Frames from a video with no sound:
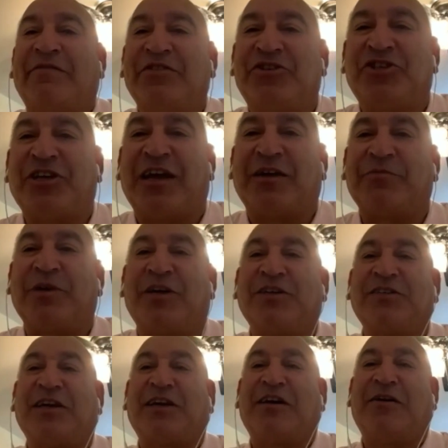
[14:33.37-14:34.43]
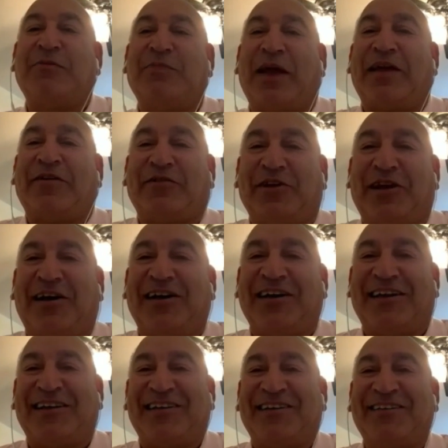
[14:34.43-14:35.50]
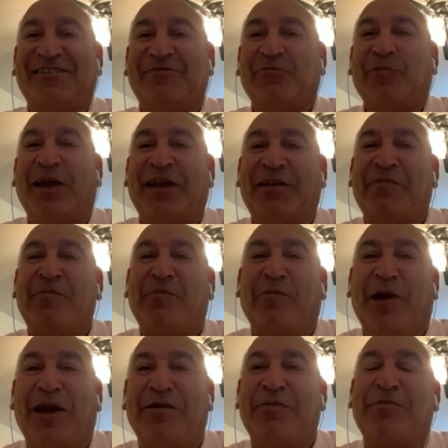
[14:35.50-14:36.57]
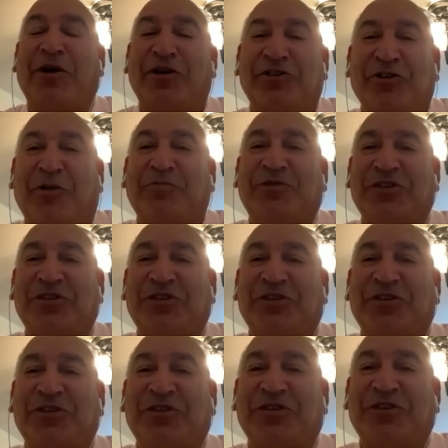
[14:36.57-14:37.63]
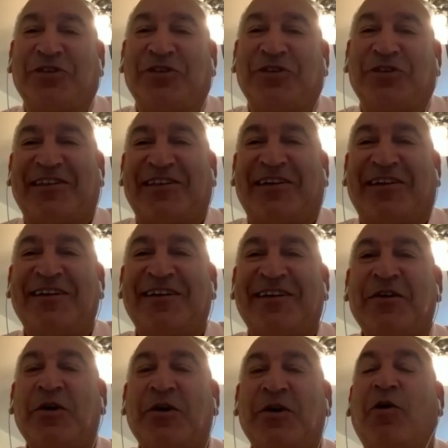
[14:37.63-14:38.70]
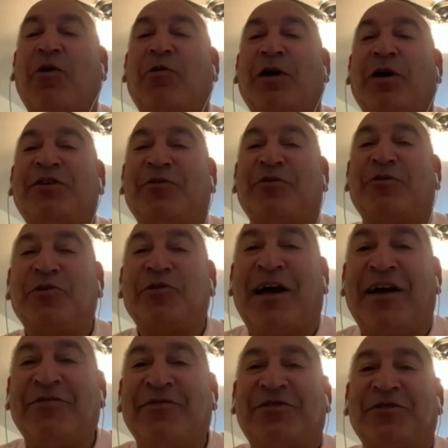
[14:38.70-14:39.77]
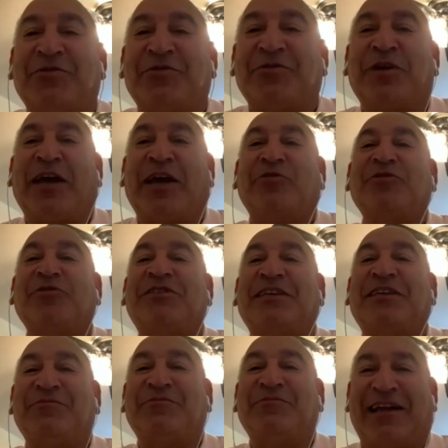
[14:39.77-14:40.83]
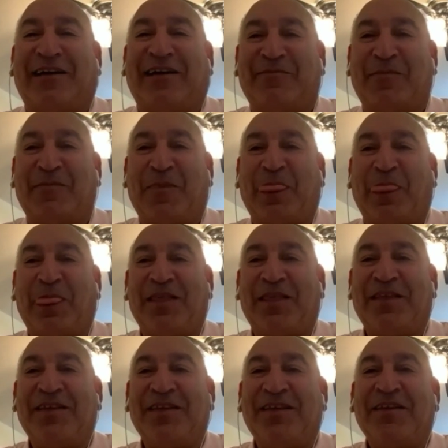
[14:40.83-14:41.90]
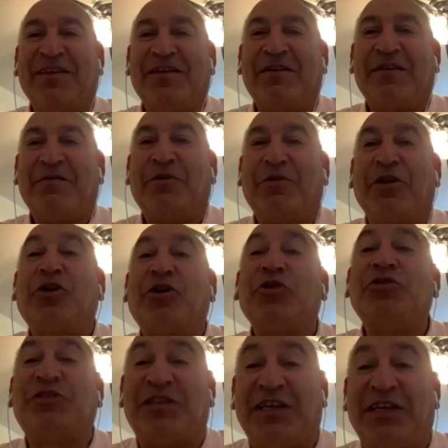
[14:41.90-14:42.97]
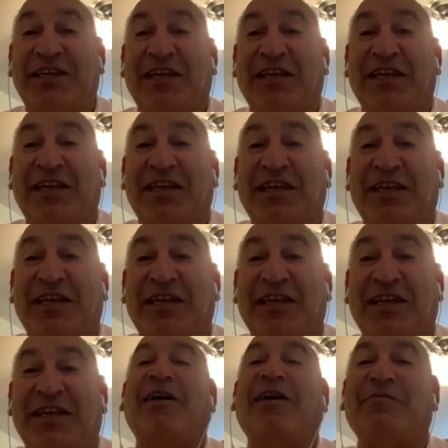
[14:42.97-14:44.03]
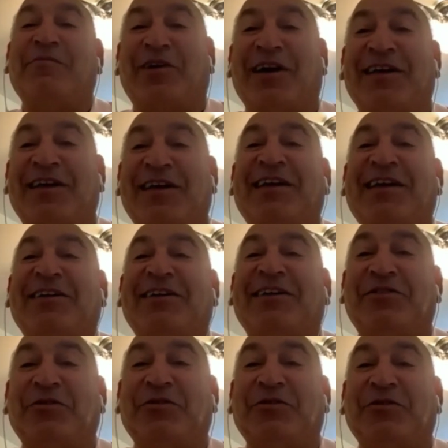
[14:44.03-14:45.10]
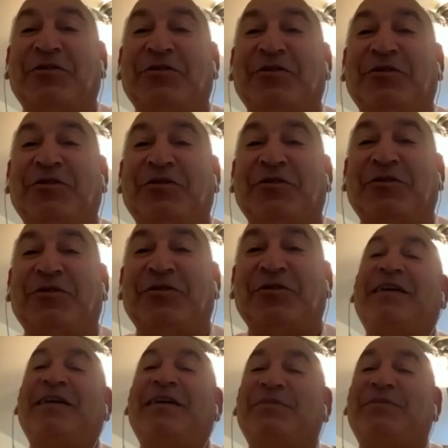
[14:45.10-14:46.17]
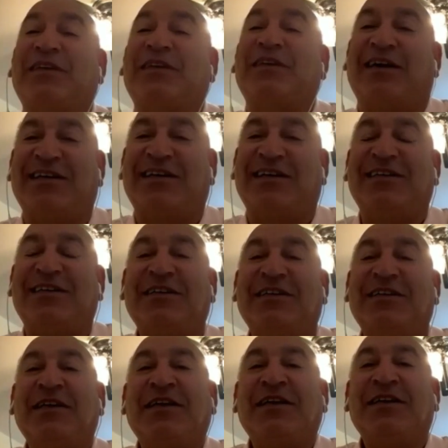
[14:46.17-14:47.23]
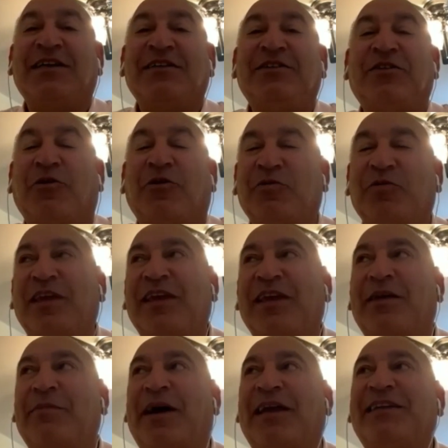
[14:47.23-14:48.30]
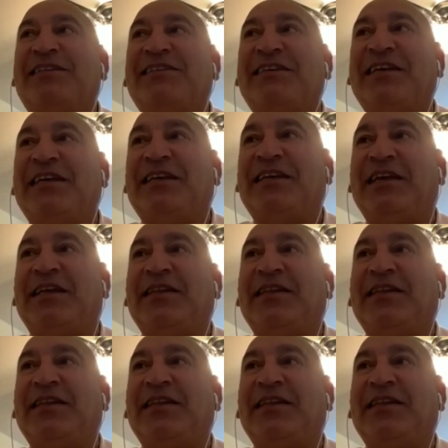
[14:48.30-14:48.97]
a check because I can't pay online. Where in my job description does it say that? Oh, I don't know how to get onto TeamSnap. But a good TD will spend time, right, and do that. And on the flip side, don't think about a TD